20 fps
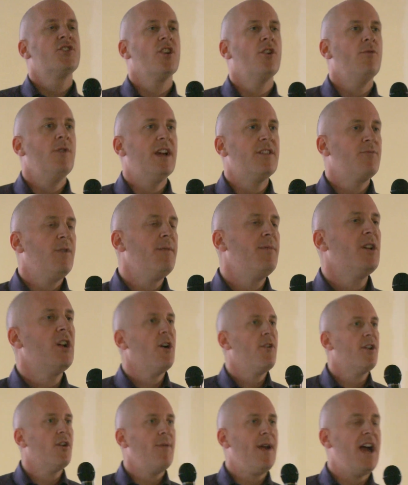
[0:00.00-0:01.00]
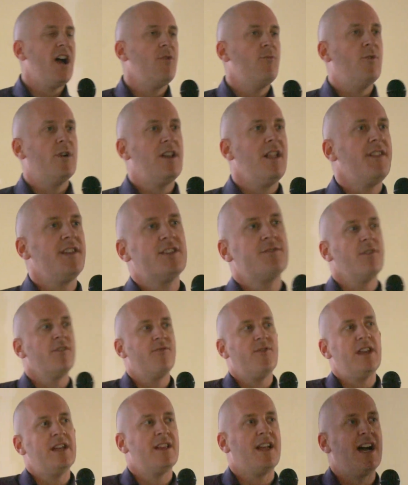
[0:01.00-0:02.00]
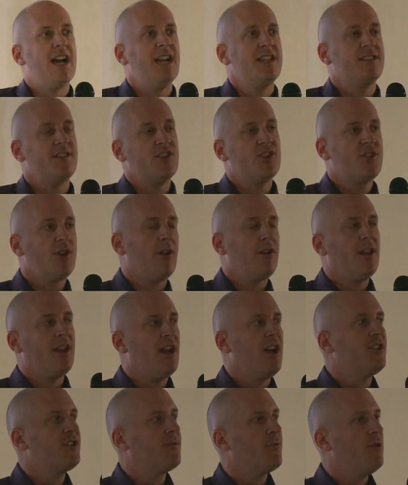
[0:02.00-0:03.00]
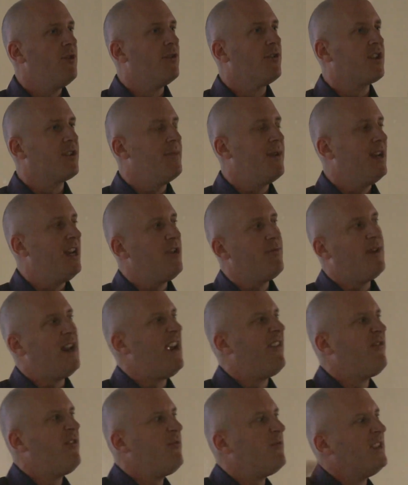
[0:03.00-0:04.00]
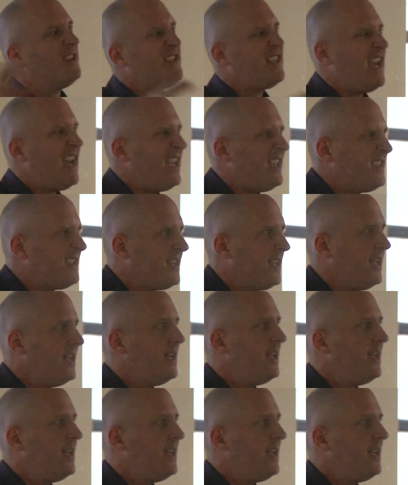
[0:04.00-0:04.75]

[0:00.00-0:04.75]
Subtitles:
So as we've been going around, one of the things we've realized in the Charlotte entrepreneurial community, what everyone says